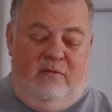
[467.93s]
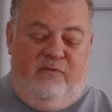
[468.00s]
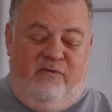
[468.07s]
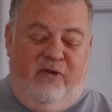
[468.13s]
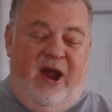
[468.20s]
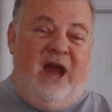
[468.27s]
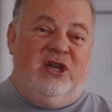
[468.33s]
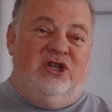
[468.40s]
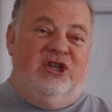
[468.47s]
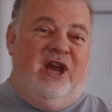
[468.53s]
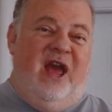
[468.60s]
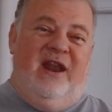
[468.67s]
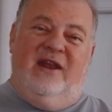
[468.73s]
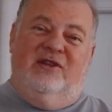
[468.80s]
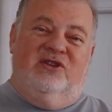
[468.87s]
fresh,
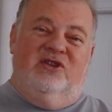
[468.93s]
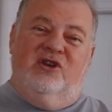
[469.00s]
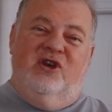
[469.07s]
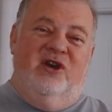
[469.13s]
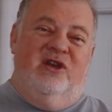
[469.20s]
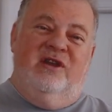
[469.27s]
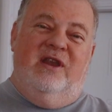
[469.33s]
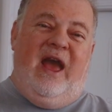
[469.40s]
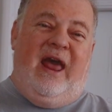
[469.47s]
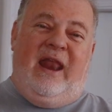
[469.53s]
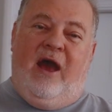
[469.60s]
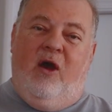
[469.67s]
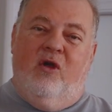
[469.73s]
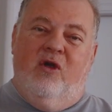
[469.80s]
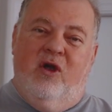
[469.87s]
and it's good an
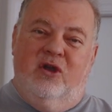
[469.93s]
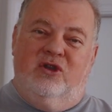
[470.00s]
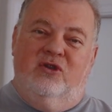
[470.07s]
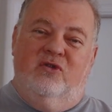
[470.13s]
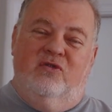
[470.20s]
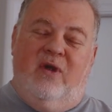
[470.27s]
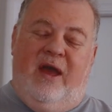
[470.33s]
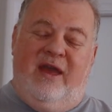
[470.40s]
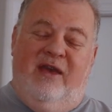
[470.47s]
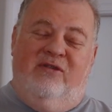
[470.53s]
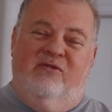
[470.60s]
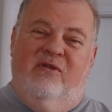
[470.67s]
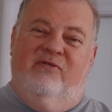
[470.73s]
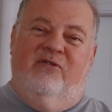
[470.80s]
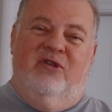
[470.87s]
hour or two in
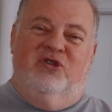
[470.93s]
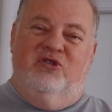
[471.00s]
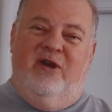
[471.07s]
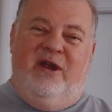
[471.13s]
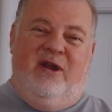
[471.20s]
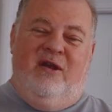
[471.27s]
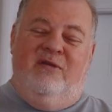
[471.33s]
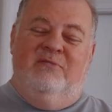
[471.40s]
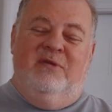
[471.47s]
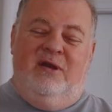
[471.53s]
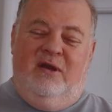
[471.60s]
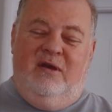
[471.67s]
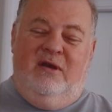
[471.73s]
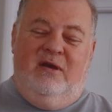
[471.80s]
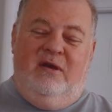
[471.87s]
the refrigerator.
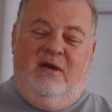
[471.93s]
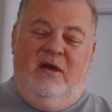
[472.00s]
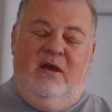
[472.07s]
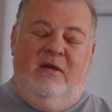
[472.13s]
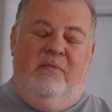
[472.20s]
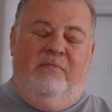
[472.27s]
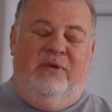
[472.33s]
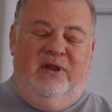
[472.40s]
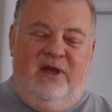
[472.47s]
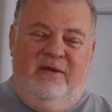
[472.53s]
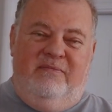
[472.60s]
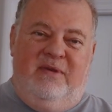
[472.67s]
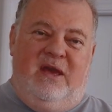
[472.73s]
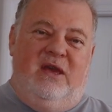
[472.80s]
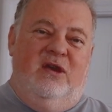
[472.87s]

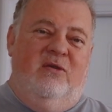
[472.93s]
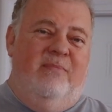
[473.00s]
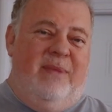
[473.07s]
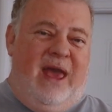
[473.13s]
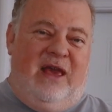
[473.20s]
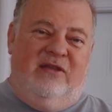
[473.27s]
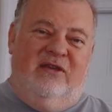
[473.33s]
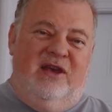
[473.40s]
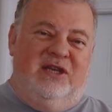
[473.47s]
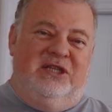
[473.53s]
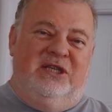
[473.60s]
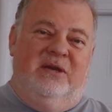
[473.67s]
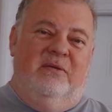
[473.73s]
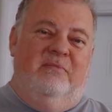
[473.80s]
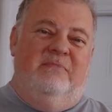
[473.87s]
Believe me, you make
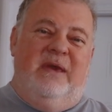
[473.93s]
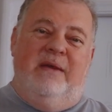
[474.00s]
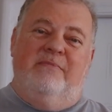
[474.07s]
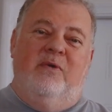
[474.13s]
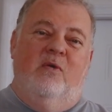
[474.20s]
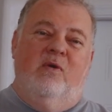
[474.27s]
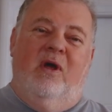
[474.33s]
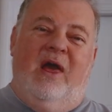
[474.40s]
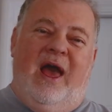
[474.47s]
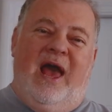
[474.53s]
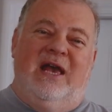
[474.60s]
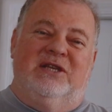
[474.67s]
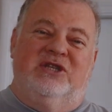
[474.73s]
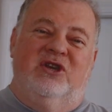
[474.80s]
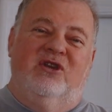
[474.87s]
this, people will
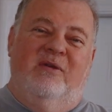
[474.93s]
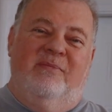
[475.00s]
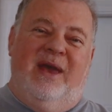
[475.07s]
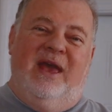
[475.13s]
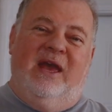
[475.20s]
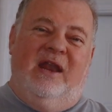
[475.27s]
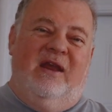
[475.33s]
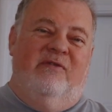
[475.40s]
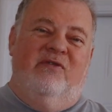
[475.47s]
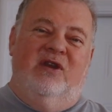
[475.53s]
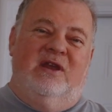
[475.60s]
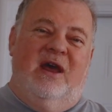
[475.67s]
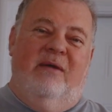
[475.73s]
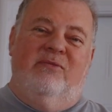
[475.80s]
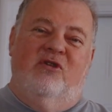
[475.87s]
ask you to make it every
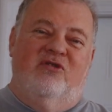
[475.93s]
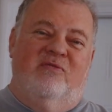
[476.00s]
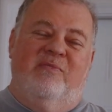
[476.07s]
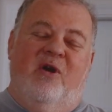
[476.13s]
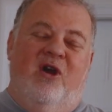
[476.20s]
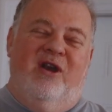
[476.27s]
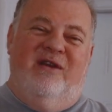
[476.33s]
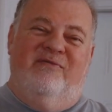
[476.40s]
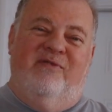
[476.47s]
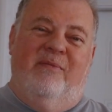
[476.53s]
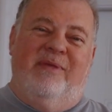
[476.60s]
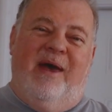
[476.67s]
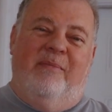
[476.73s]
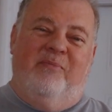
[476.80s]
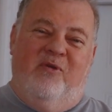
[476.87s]
time there's a party
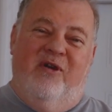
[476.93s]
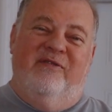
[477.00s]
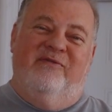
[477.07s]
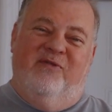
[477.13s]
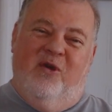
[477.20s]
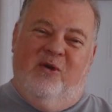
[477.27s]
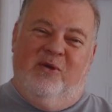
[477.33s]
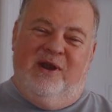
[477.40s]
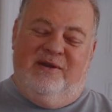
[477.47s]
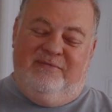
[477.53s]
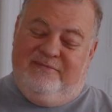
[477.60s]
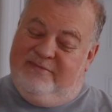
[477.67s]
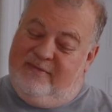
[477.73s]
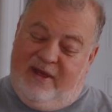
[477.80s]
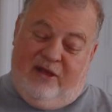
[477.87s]
from that point forward.
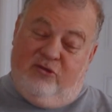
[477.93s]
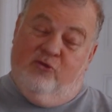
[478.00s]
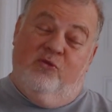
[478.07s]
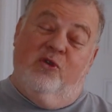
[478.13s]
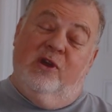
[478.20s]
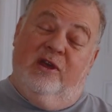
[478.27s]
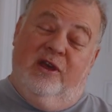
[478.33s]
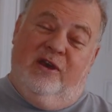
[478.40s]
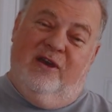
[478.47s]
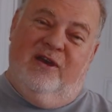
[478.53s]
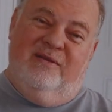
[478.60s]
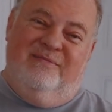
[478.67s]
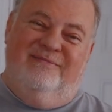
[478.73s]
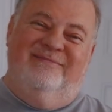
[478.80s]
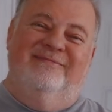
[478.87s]
It's really
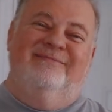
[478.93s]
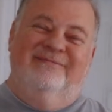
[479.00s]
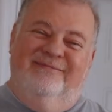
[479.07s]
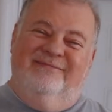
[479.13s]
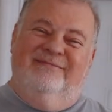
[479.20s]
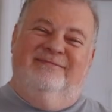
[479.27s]
good.